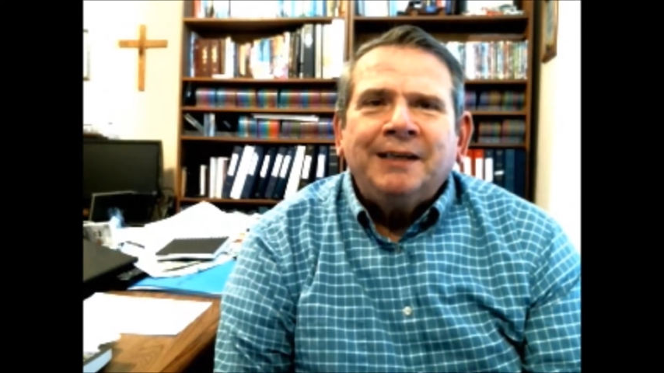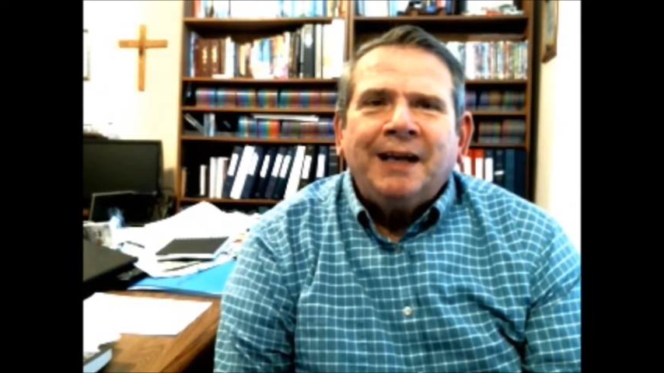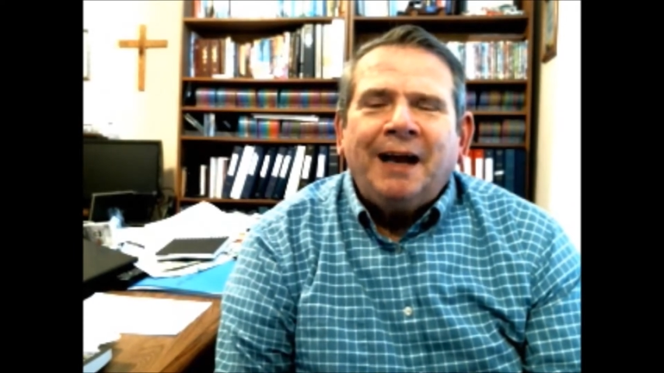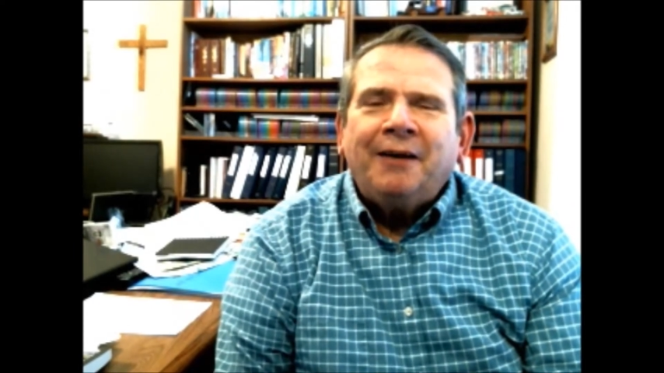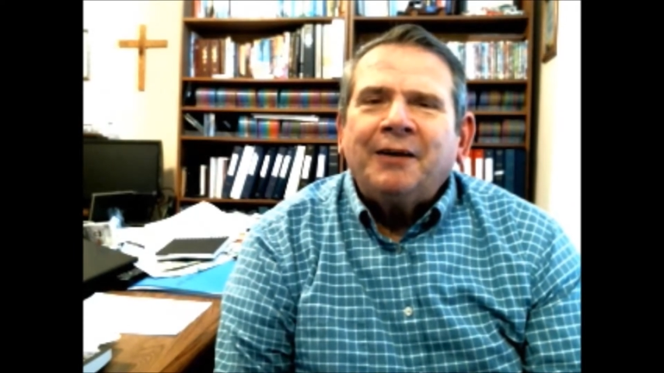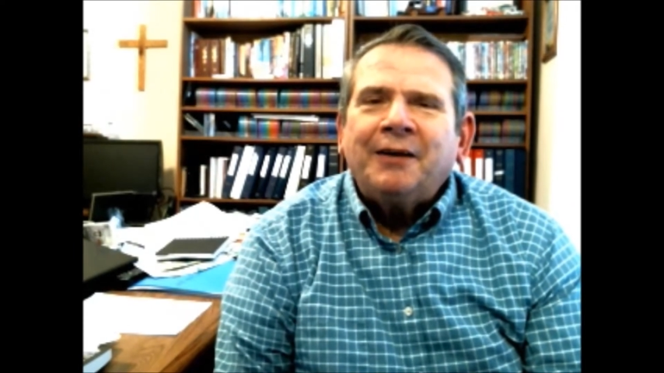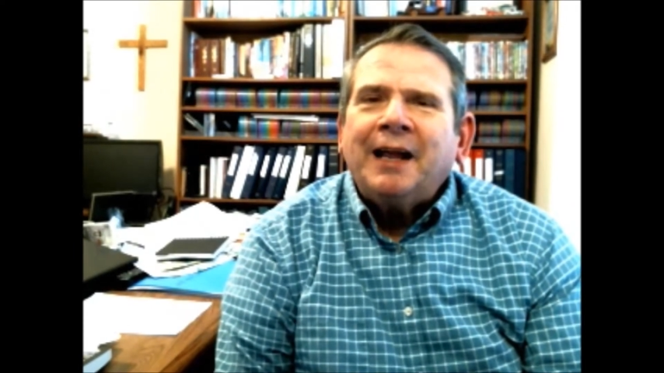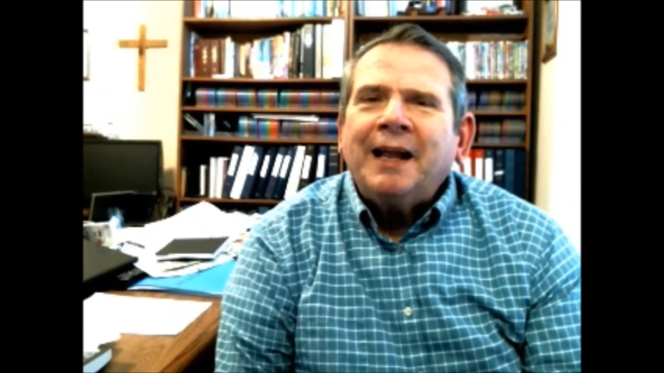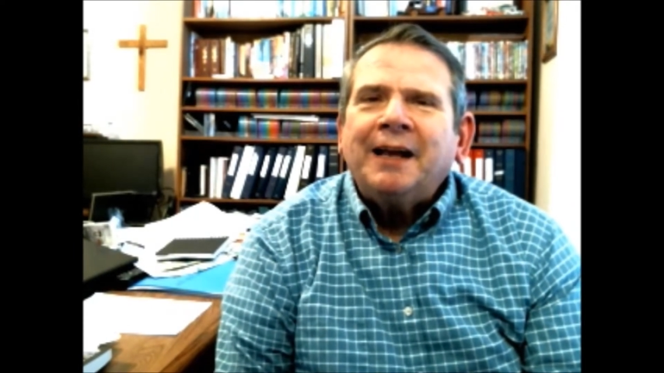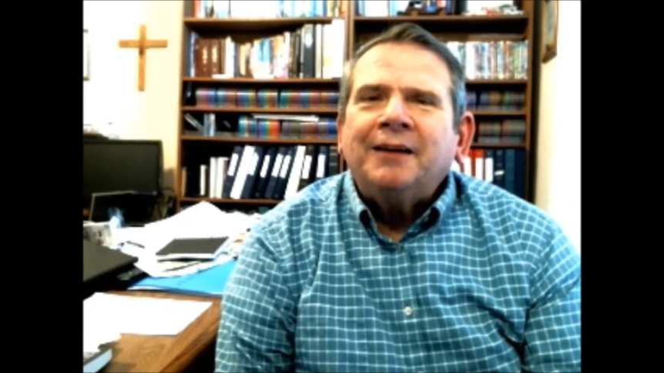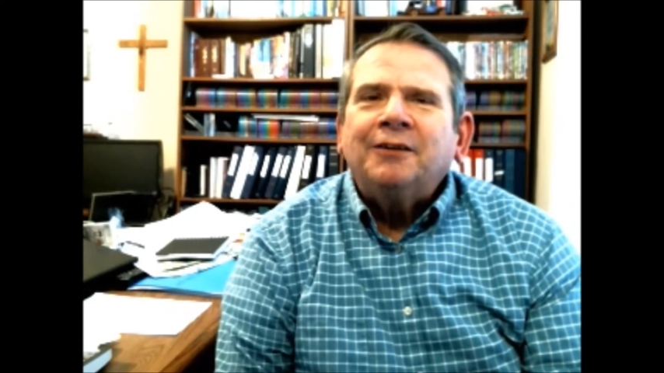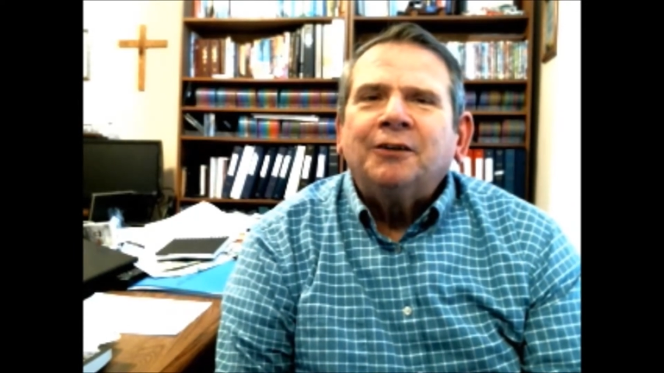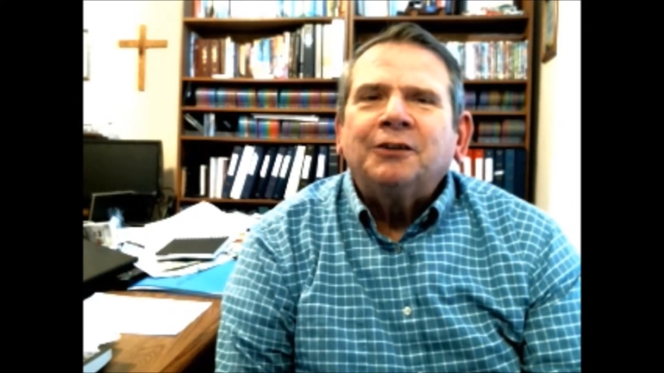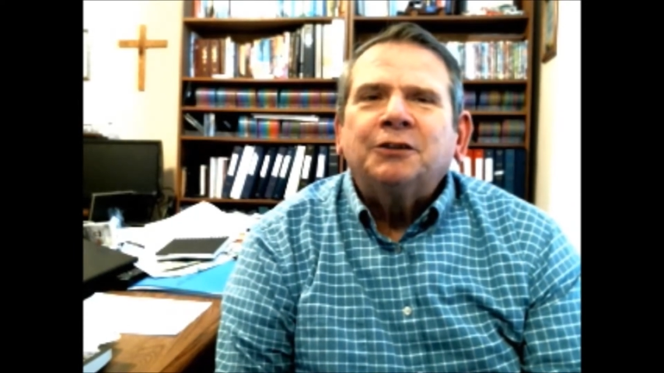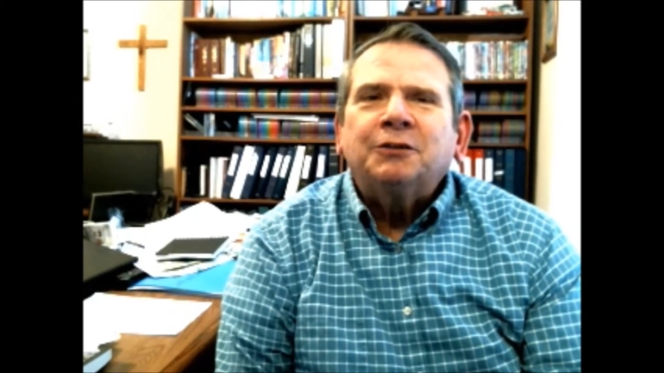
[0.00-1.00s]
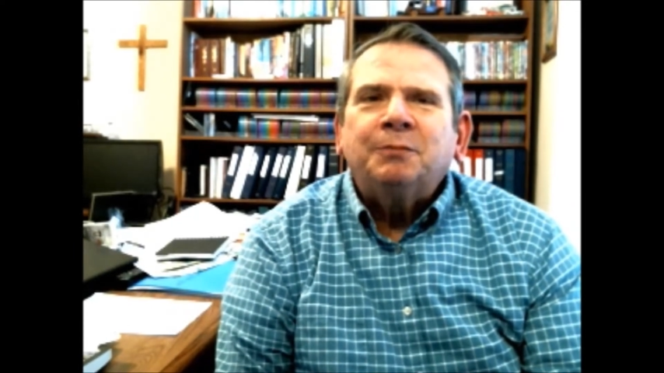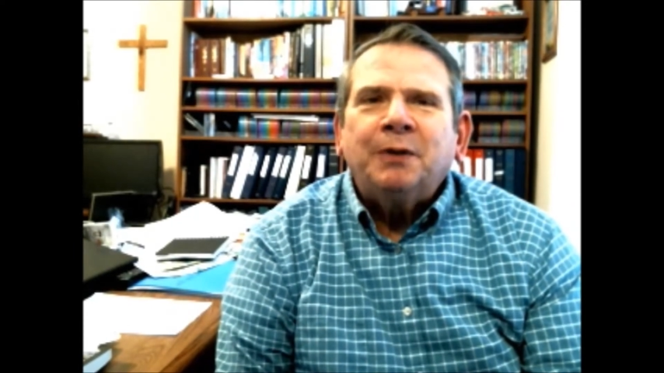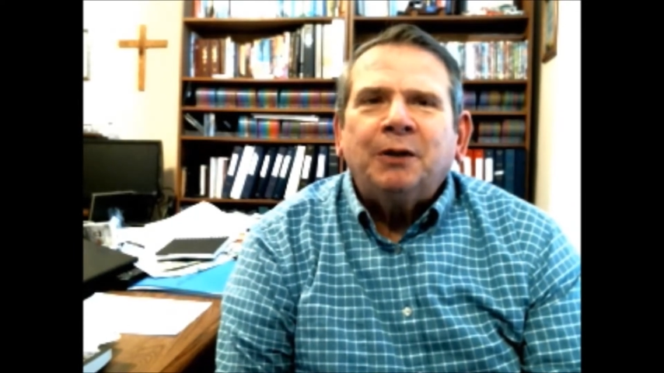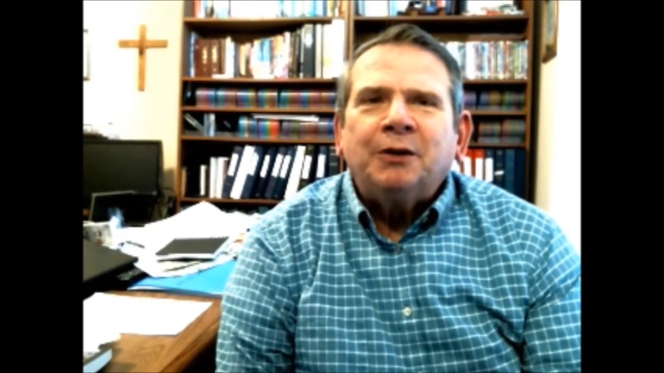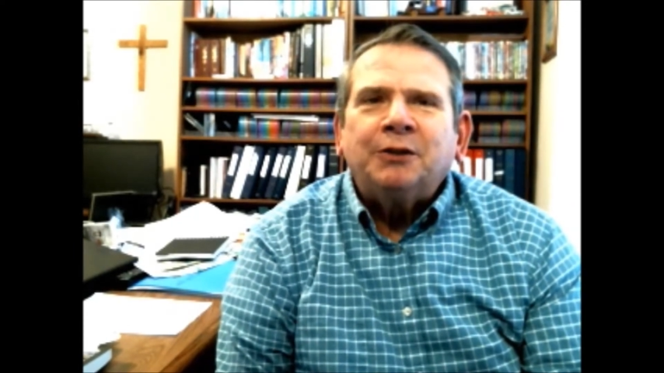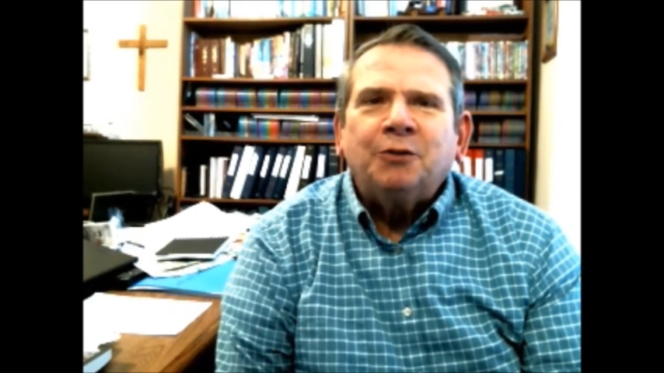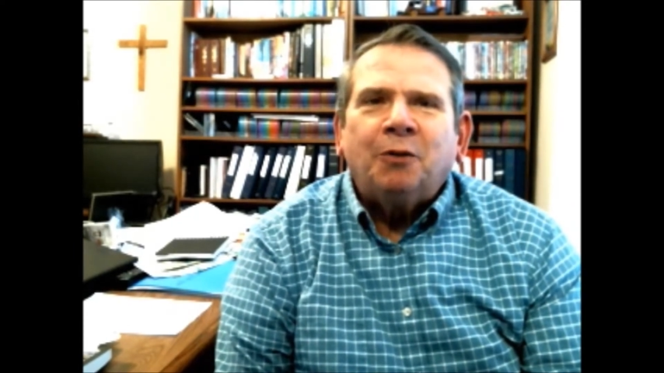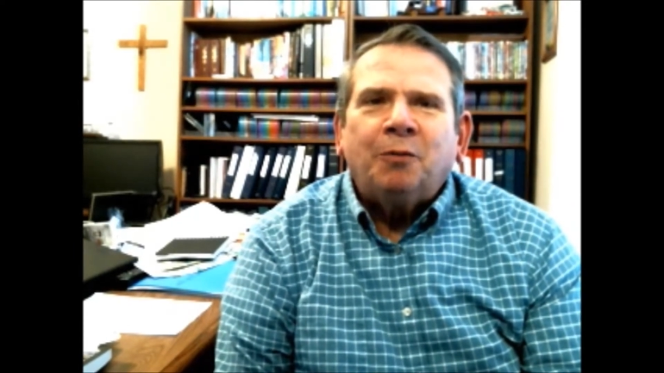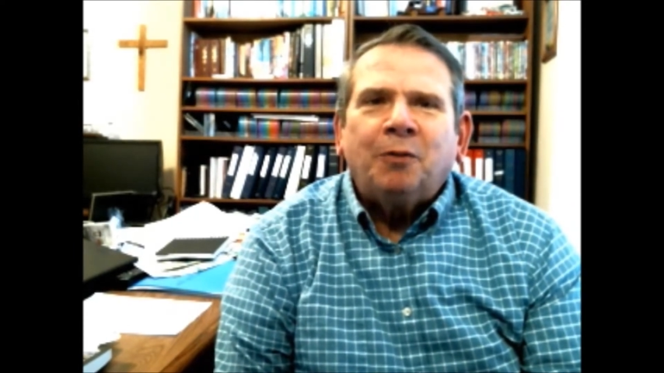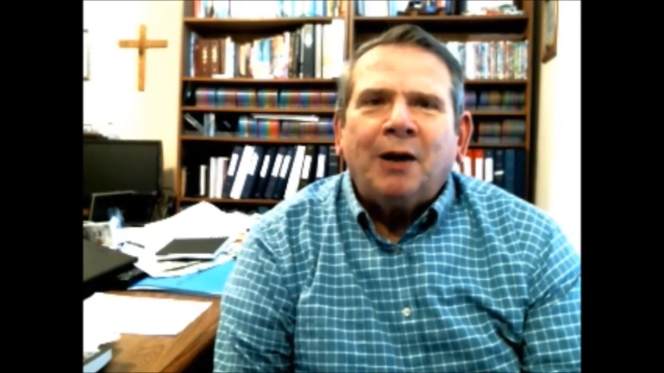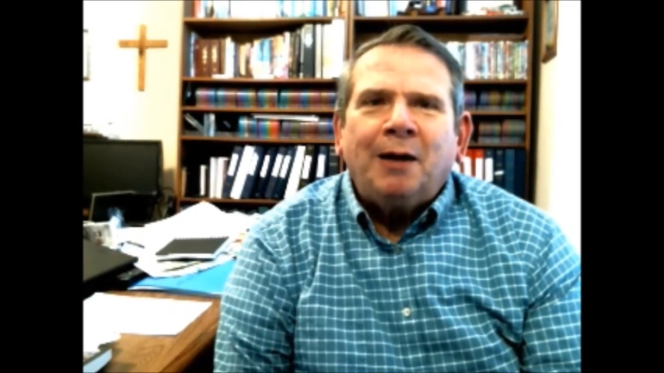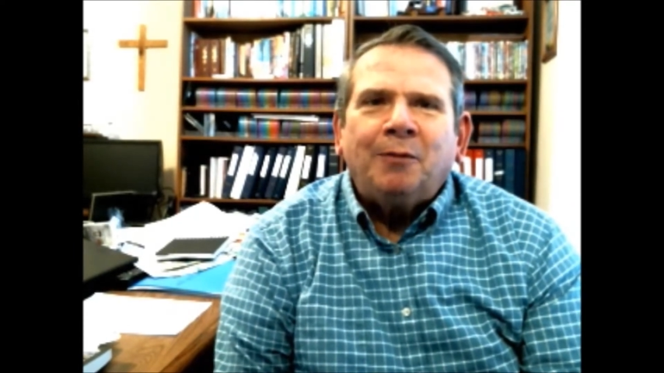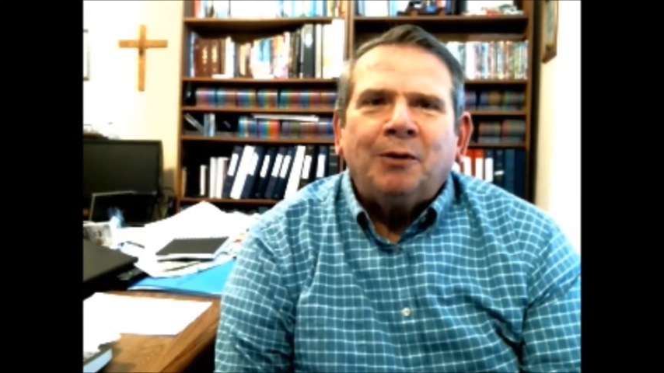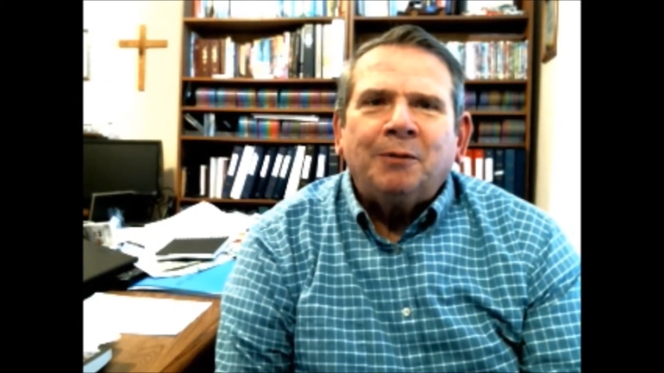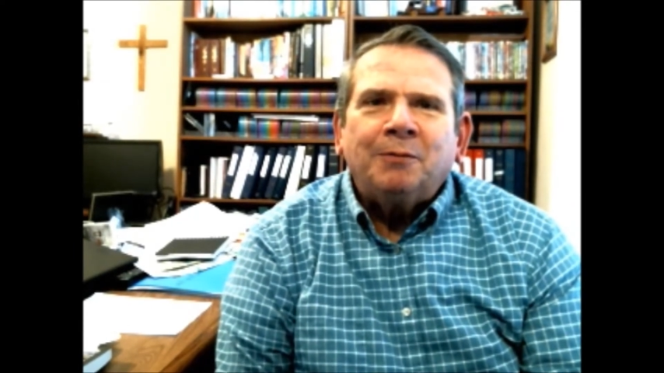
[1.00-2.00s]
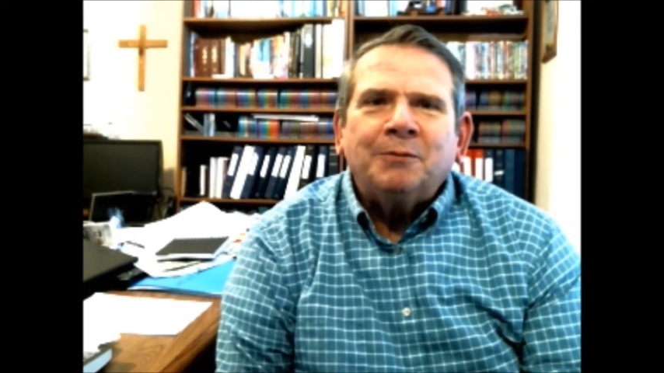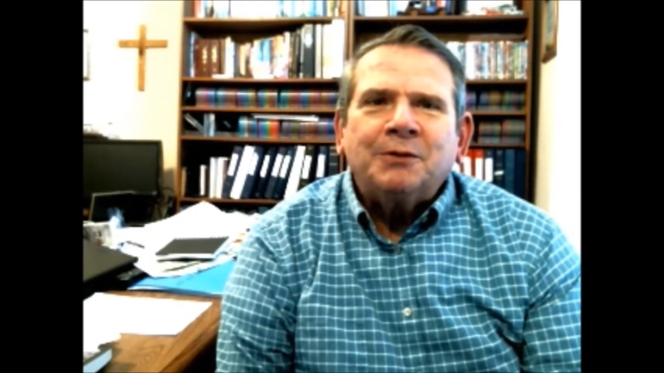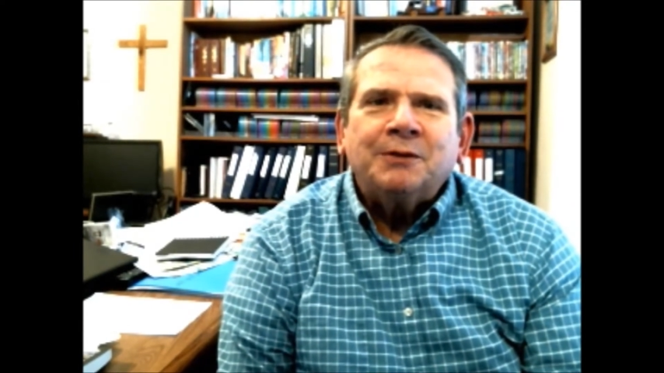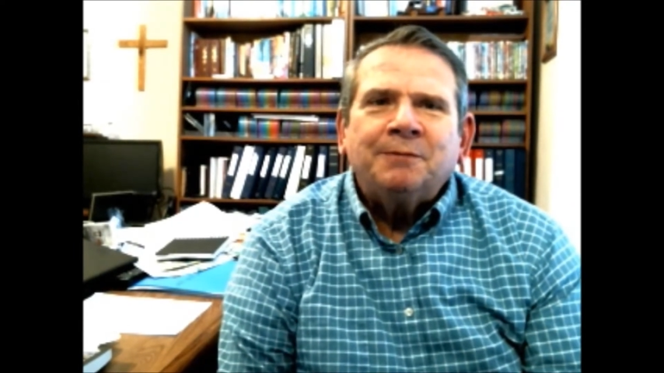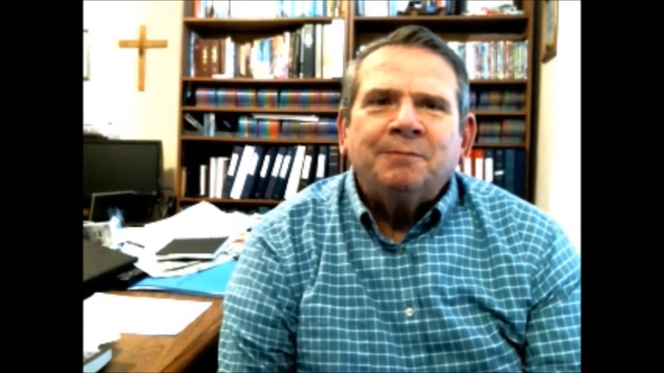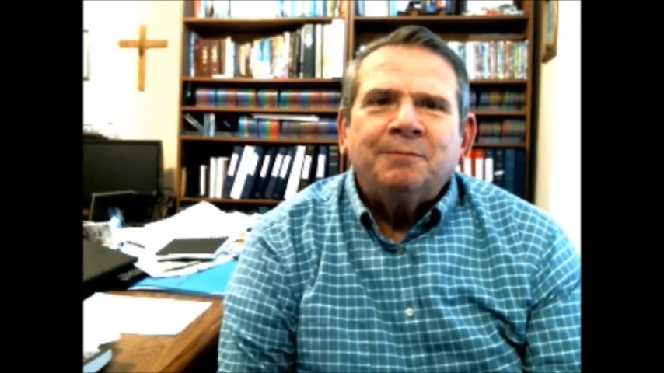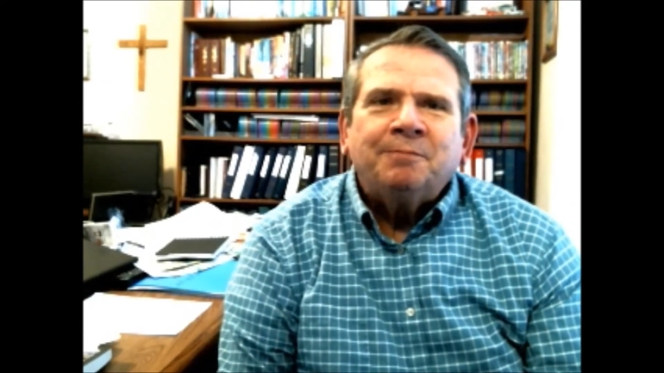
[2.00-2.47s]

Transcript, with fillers: how to handle spiritual problems.